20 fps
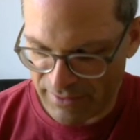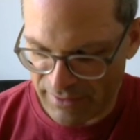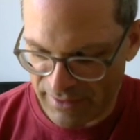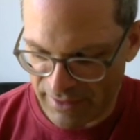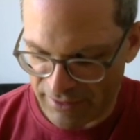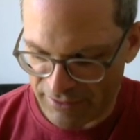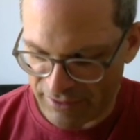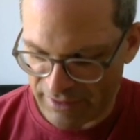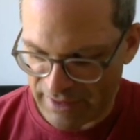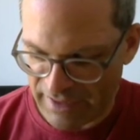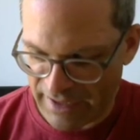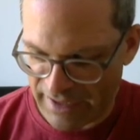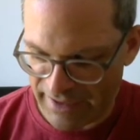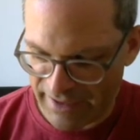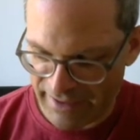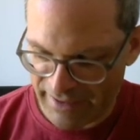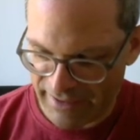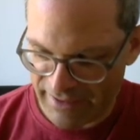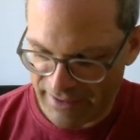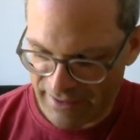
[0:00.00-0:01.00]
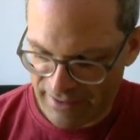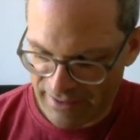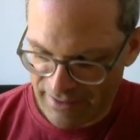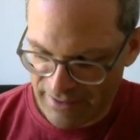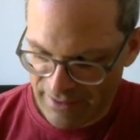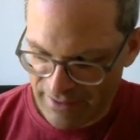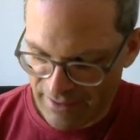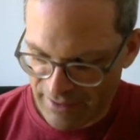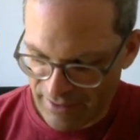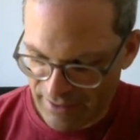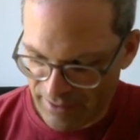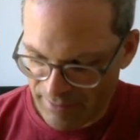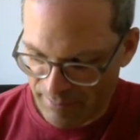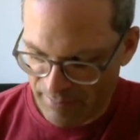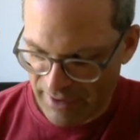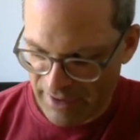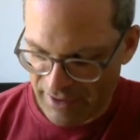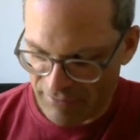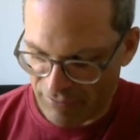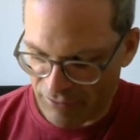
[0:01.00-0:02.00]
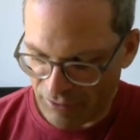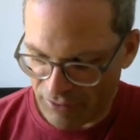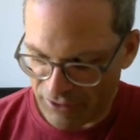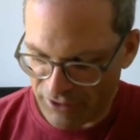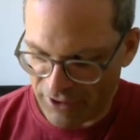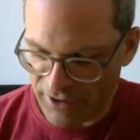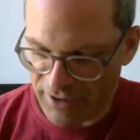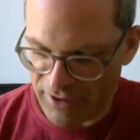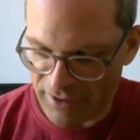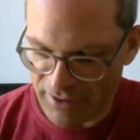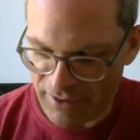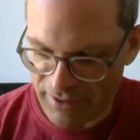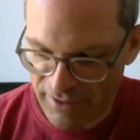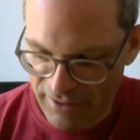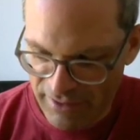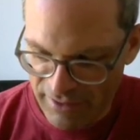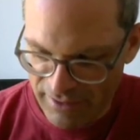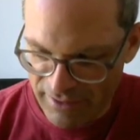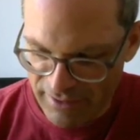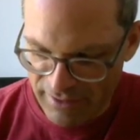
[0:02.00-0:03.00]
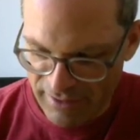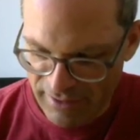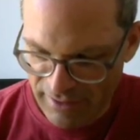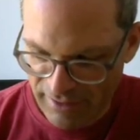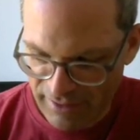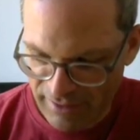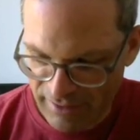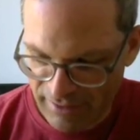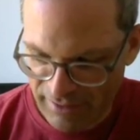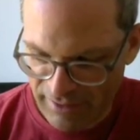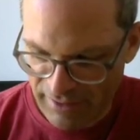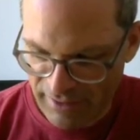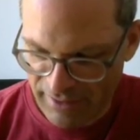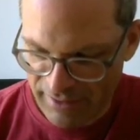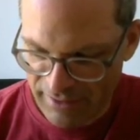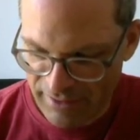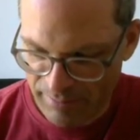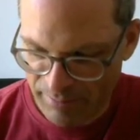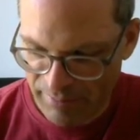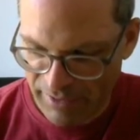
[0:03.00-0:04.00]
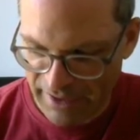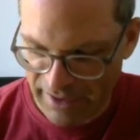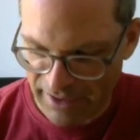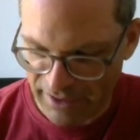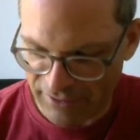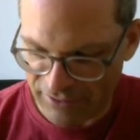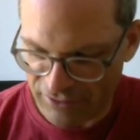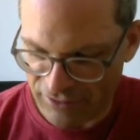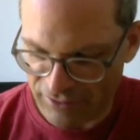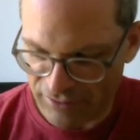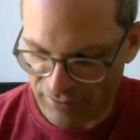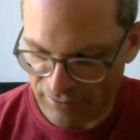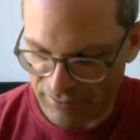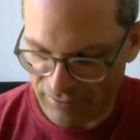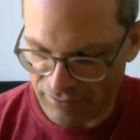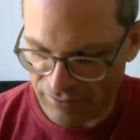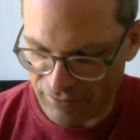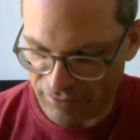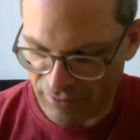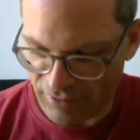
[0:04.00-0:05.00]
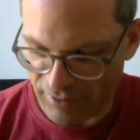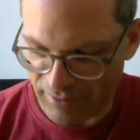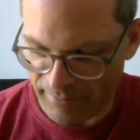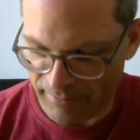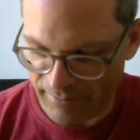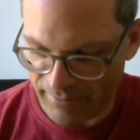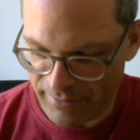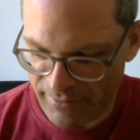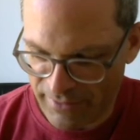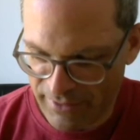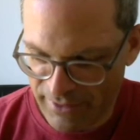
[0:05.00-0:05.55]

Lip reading: the other line may vote here. And the patch from